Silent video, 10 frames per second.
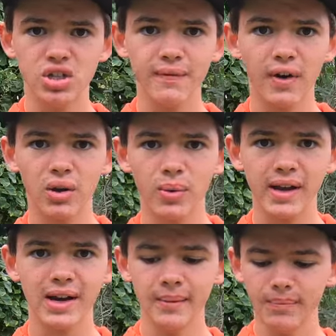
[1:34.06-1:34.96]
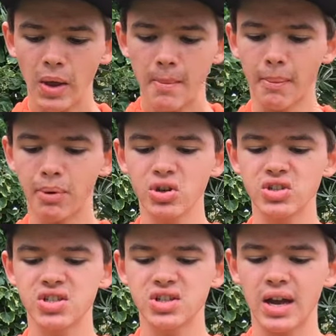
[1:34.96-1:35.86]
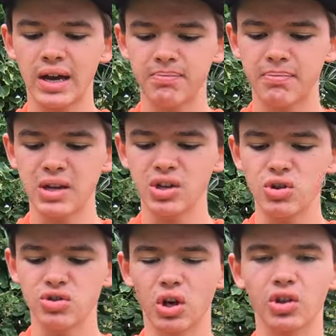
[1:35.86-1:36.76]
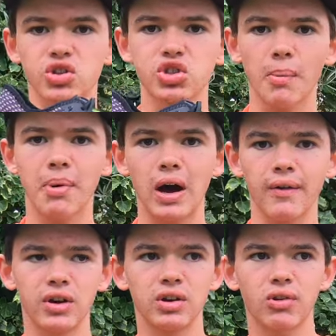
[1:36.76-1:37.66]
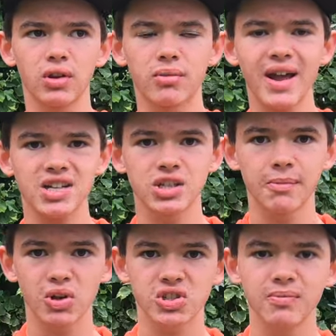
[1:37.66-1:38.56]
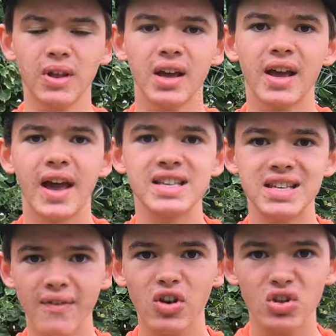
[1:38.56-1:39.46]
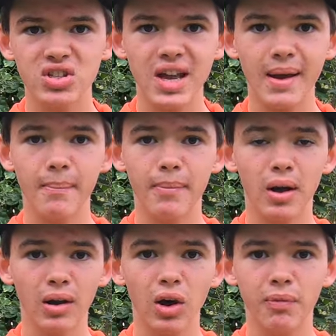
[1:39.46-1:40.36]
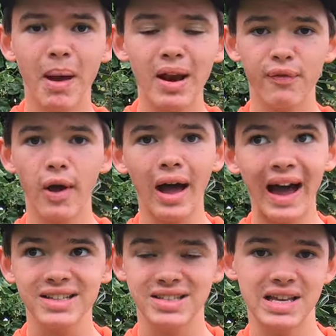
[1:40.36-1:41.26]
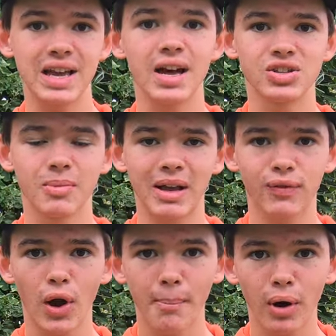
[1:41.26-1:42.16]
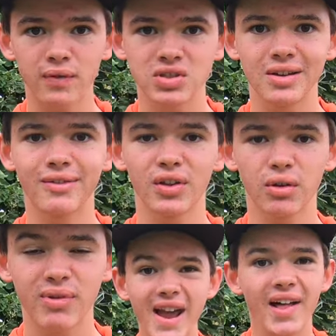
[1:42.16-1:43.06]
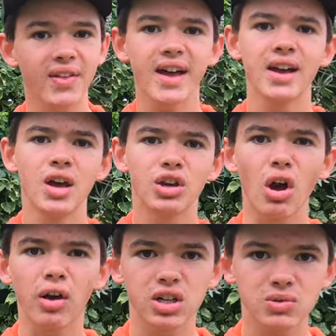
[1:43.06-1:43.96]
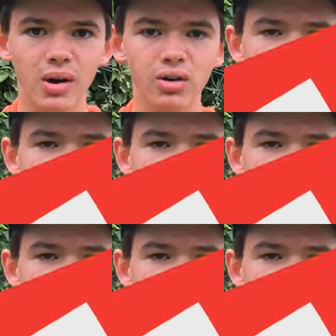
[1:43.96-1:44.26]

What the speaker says: very quickly. But because it's been used on the top half and you've got the React on the bottom, it's giving you the same a lot of benefit as the Zoom X foam, but obviously you've got the React there going on as well,